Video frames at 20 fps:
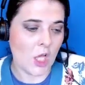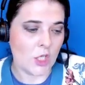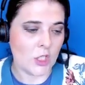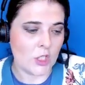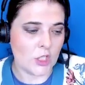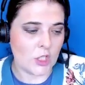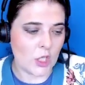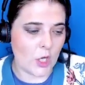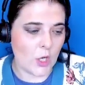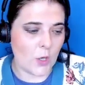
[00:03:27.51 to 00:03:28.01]

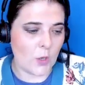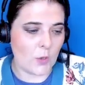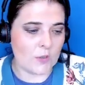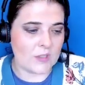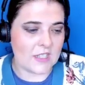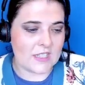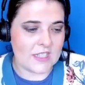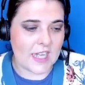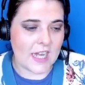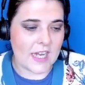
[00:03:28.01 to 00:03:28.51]
So
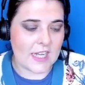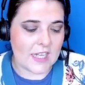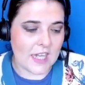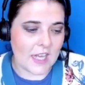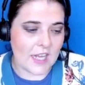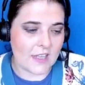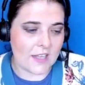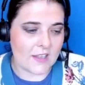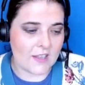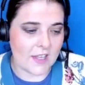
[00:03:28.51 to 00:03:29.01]
the ten
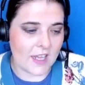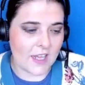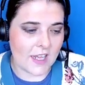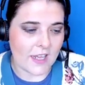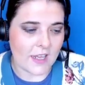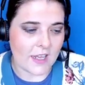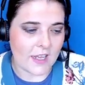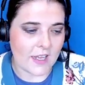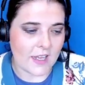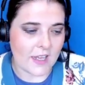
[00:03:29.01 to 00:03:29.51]
year
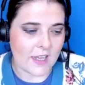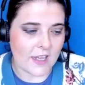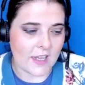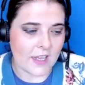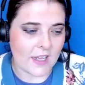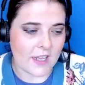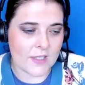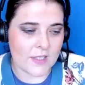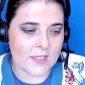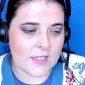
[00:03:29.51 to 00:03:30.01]
thing
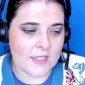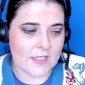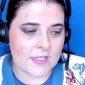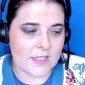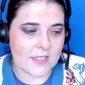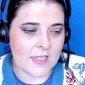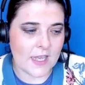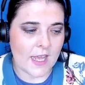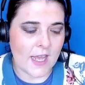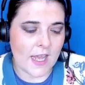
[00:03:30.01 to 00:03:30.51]

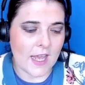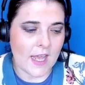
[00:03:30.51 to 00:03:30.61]
was.